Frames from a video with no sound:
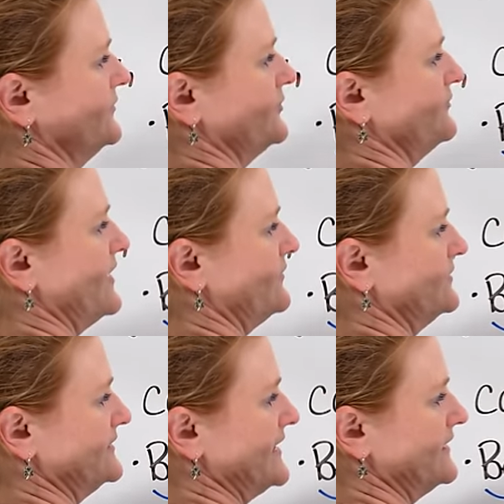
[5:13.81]
So
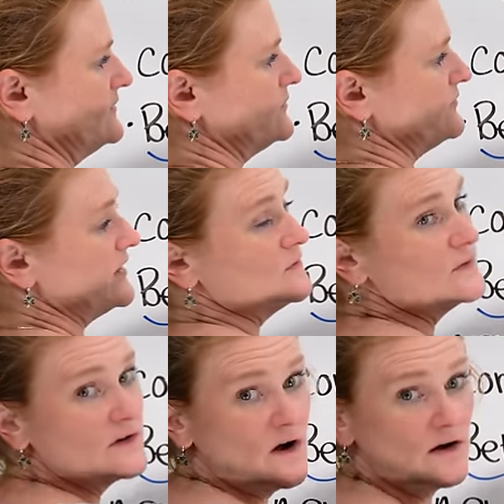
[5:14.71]
vowel and L or vowel
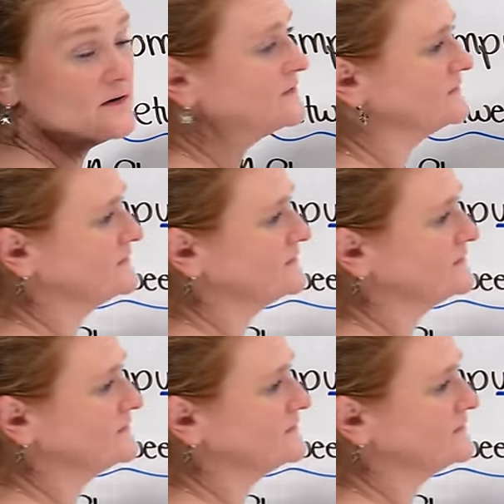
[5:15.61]
and R.